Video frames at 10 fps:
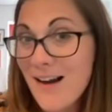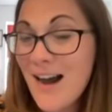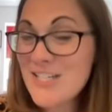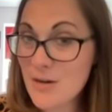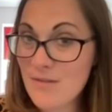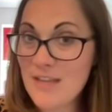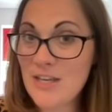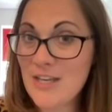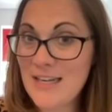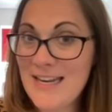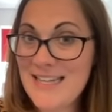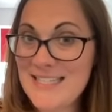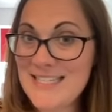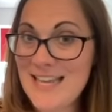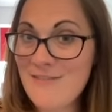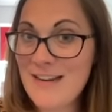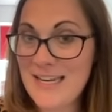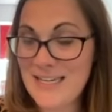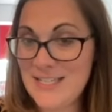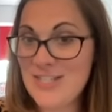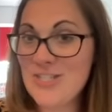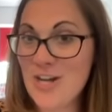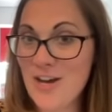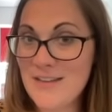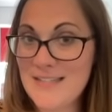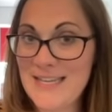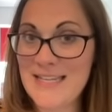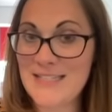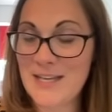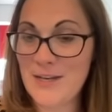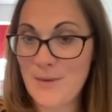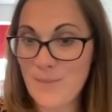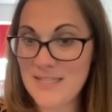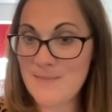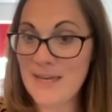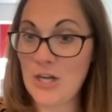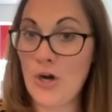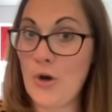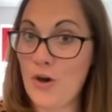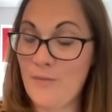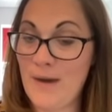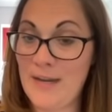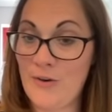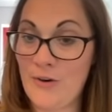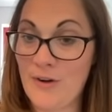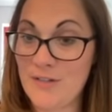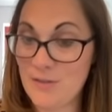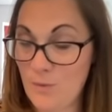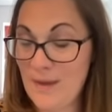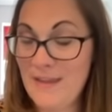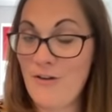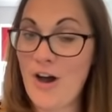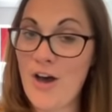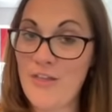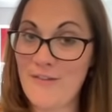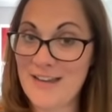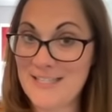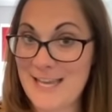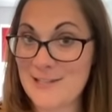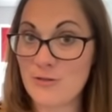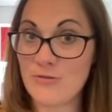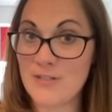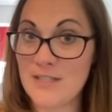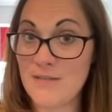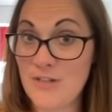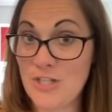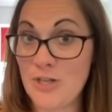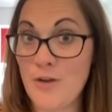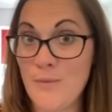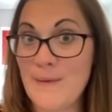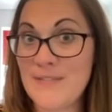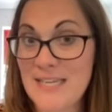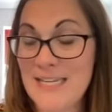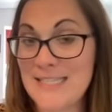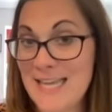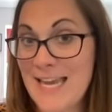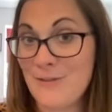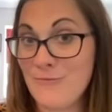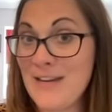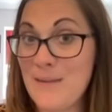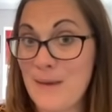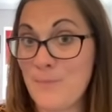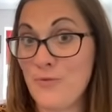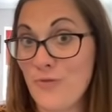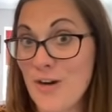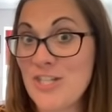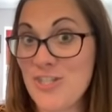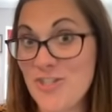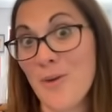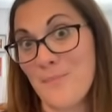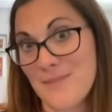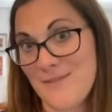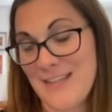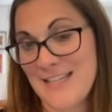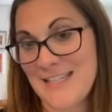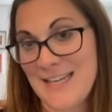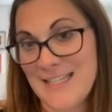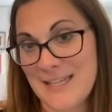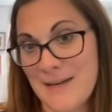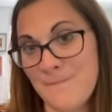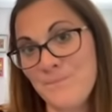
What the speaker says: I don't think you're going to necessarily start the season by spending a lot of money on Arsenal when there are other assets across the division who we've seen take really big price jumps for this season.